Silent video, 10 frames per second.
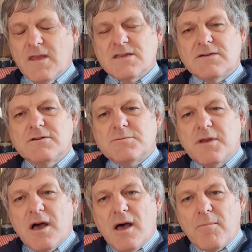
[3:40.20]
So as we
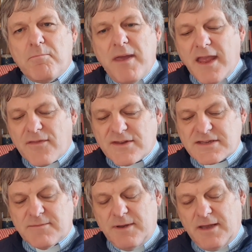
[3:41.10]
unpick this
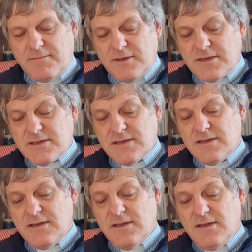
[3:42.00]
commandment,
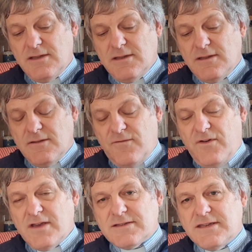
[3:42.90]
the
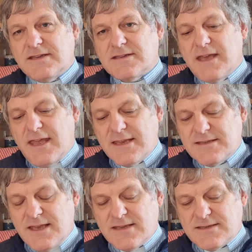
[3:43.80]
first thing to say is
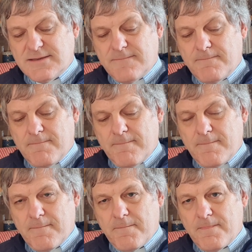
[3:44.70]
this.
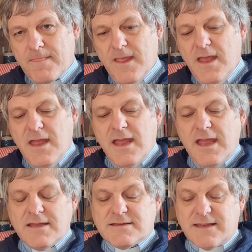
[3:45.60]

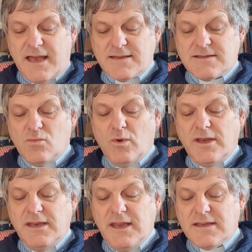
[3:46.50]
It says that we
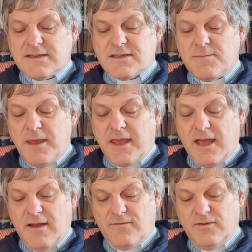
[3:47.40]
need to be
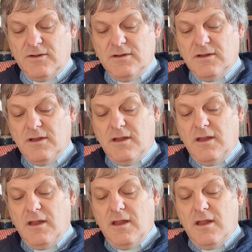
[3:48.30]
careful
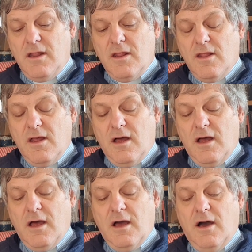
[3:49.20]

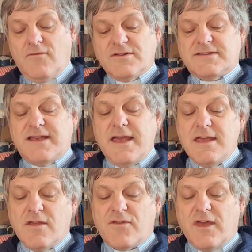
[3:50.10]
of
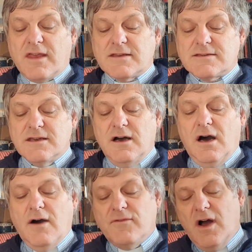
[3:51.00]
saying things
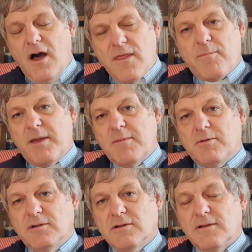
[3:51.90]
of other
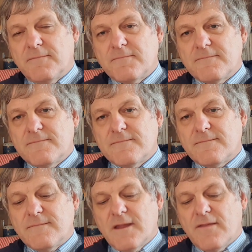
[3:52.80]
people
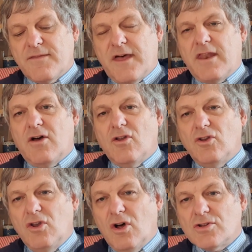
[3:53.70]
that are
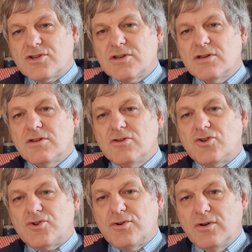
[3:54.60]
not
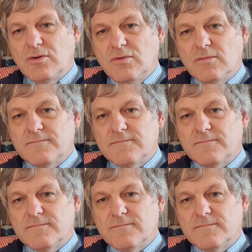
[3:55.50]
true.